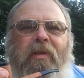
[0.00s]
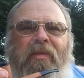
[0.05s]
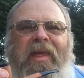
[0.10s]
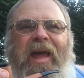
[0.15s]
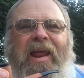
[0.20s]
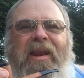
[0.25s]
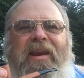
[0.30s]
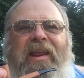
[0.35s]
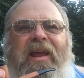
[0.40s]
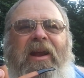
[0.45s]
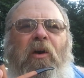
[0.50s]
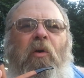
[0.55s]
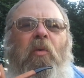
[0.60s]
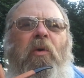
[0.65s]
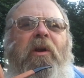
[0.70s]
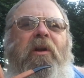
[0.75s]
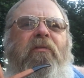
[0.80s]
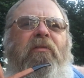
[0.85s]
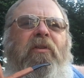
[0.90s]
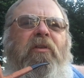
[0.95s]
that day or
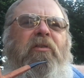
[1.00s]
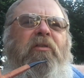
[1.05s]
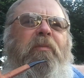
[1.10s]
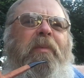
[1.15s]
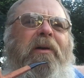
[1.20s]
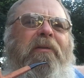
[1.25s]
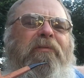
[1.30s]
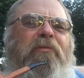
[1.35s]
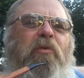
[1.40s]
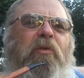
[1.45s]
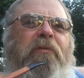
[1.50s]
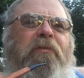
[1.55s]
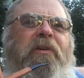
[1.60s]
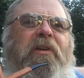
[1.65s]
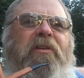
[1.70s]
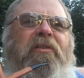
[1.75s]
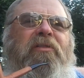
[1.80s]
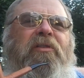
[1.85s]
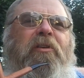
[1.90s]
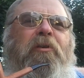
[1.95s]
whatever. There's about 4
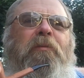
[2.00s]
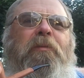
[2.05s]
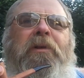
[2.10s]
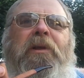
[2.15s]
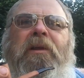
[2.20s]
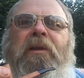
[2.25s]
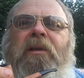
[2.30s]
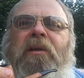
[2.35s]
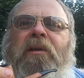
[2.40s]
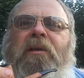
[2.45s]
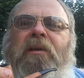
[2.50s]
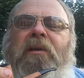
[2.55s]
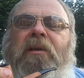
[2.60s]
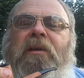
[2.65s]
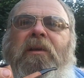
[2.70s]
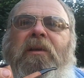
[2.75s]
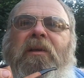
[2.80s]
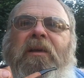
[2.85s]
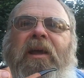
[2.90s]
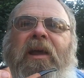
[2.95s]
feet or so.
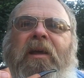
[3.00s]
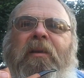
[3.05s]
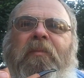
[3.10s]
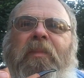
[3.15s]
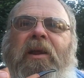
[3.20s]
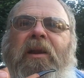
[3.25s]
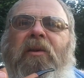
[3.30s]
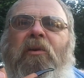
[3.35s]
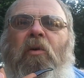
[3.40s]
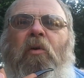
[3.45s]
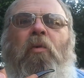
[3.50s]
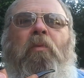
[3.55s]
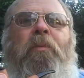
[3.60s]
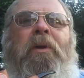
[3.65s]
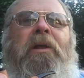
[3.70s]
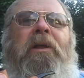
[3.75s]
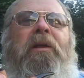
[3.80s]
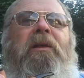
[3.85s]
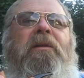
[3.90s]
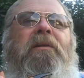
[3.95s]
And made it
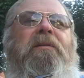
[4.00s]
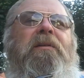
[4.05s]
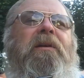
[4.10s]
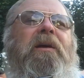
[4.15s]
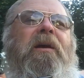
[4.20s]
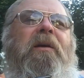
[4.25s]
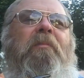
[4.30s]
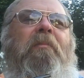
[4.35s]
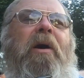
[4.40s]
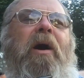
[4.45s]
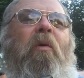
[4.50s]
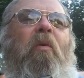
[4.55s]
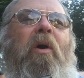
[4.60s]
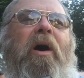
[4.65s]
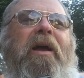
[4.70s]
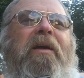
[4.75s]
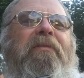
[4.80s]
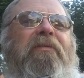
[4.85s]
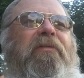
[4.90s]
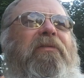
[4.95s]
home. My
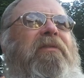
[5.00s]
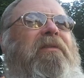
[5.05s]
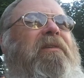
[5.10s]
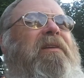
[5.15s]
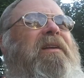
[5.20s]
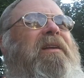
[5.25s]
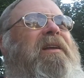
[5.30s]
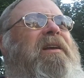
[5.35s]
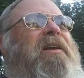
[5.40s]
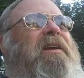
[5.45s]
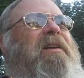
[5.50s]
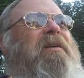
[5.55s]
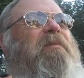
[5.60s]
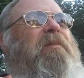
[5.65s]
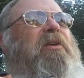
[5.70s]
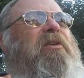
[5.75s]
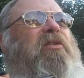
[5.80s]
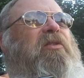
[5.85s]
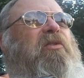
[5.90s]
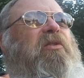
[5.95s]
wife,
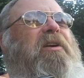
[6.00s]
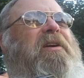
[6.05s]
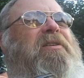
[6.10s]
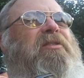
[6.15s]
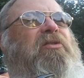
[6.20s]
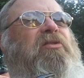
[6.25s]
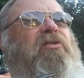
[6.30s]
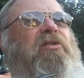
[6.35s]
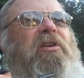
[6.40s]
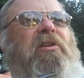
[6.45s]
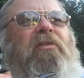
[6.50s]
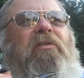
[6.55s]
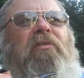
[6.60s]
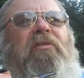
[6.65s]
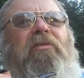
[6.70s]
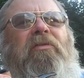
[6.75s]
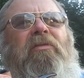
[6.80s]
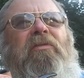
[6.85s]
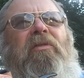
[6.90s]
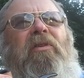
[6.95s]
Miss Chris,
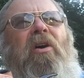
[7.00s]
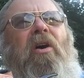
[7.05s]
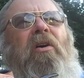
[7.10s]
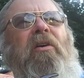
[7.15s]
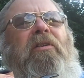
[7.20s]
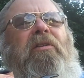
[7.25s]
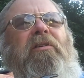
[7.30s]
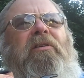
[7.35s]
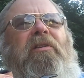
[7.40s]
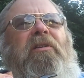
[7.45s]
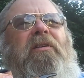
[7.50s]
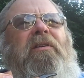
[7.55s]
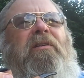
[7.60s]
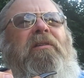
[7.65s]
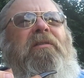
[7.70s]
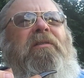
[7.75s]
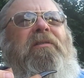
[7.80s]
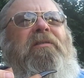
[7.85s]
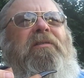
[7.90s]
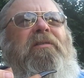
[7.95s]
she's gone
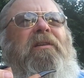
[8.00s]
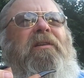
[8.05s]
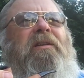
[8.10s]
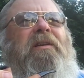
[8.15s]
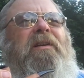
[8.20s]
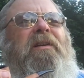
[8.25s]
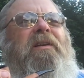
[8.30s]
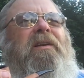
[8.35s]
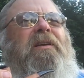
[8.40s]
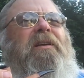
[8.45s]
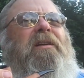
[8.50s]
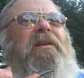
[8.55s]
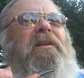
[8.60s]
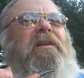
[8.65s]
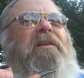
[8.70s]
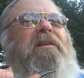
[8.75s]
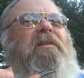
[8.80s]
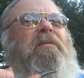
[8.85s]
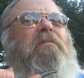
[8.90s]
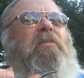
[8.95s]
to
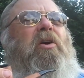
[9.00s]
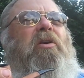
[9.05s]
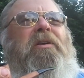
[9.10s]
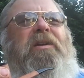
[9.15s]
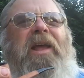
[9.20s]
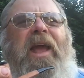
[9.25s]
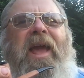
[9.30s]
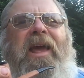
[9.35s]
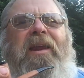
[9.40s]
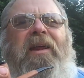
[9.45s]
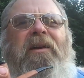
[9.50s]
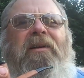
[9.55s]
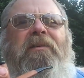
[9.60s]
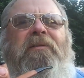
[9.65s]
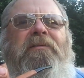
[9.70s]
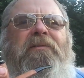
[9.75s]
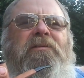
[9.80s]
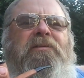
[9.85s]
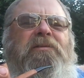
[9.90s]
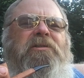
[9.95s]

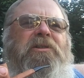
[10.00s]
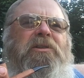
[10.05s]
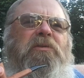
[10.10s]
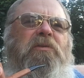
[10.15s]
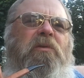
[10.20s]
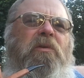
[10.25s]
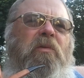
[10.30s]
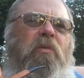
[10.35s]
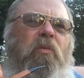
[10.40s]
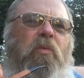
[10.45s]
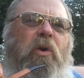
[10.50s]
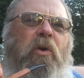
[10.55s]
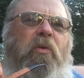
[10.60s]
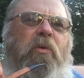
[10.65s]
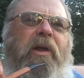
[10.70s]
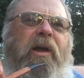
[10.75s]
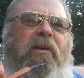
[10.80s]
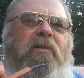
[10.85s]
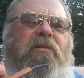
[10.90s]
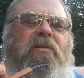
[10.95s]
Montana. She
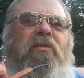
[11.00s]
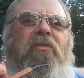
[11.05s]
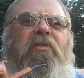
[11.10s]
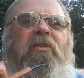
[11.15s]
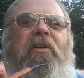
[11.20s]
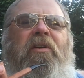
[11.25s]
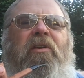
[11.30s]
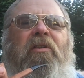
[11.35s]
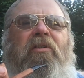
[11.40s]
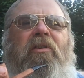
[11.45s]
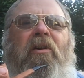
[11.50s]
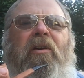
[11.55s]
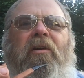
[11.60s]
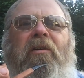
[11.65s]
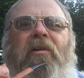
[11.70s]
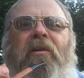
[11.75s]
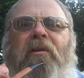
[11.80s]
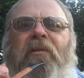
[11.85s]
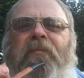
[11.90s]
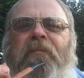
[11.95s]
rode out to see our
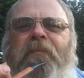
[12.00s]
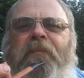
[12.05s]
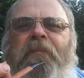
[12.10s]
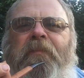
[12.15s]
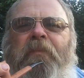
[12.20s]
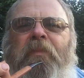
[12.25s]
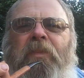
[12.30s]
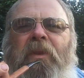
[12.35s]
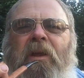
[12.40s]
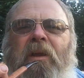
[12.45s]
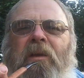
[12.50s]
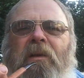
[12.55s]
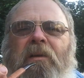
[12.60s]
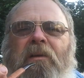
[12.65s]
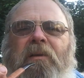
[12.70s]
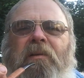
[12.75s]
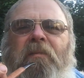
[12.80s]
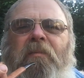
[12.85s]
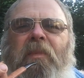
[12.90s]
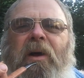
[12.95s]
daughter
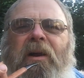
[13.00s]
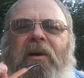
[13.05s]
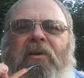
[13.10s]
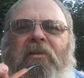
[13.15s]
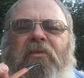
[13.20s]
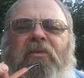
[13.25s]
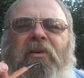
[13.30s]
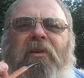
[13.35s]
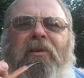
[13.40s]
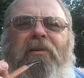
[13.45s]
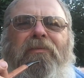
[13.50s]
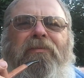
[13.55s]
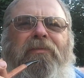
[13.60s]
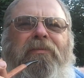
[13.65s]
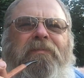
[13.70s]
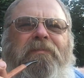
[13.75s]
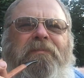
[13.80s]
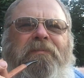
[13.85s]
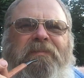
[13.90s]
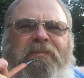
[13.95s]
by
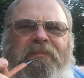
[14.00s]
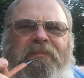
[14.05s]
herself,